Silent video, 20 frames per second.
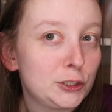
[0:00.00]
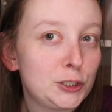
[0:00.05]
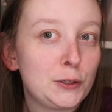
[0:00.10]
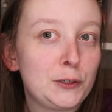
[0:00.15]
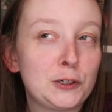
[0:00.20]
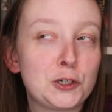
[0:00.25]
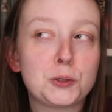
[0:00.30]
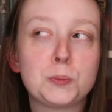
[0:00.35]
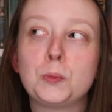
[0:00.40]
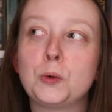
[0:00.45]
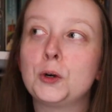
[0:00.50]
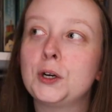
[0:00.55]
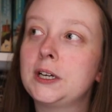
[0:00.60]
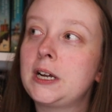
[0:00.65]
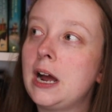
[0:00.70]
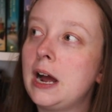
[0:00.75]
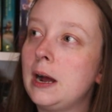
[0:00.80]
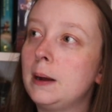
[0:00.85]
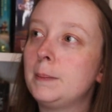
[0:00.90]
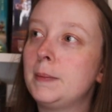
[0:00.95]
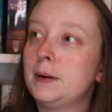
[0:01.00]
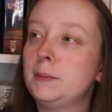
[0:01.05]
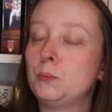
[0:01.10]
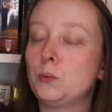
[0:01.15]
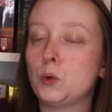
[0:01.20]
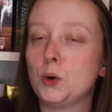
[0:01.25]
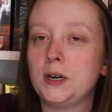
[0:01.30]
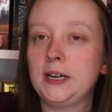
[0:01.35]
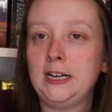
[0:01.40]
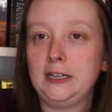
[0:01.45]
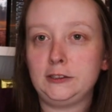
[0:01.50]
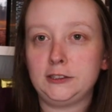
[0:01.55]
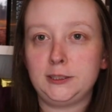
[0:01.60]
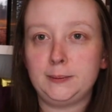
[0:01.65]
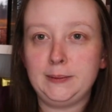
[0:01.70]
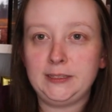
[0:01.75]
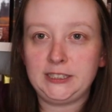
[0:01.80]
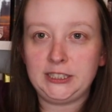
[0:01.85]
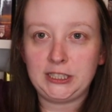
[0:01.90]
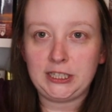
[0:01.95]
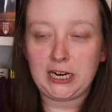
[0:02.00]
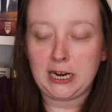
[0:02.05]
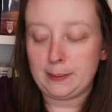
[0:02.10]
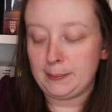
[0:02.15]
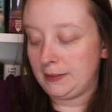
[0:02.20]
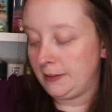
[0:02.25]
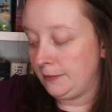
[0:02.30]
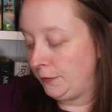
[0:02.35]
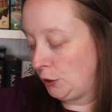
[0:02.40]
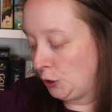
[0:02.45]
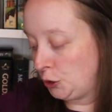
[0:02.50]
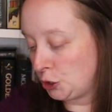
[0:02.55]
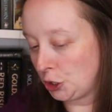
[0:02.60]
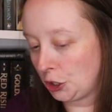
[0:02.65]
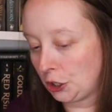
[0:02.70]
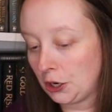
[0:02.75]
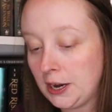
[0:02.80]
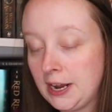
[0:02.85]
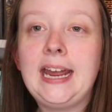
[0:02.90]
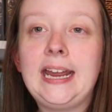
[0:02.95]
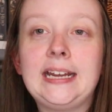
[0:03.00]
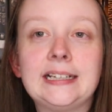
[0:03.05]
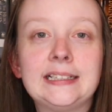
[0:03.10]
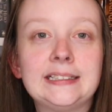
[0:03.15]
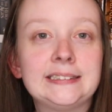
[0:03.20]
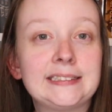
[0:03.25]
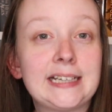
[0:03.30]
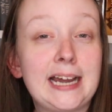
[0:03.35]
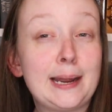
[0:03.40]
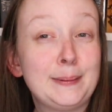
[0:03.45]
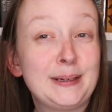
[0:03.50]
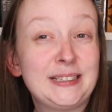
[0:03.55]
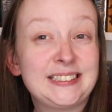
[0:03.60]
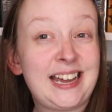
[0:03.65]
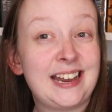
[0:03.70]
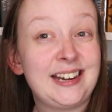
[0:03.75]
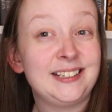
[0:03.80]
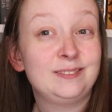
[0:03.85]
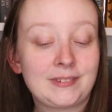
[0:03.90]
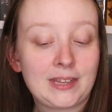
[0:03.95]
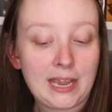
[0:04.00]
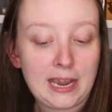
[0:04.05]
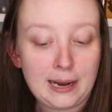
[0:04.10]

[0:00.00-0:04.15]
So there's more to come, more announcements to come in the future, and I'm excited.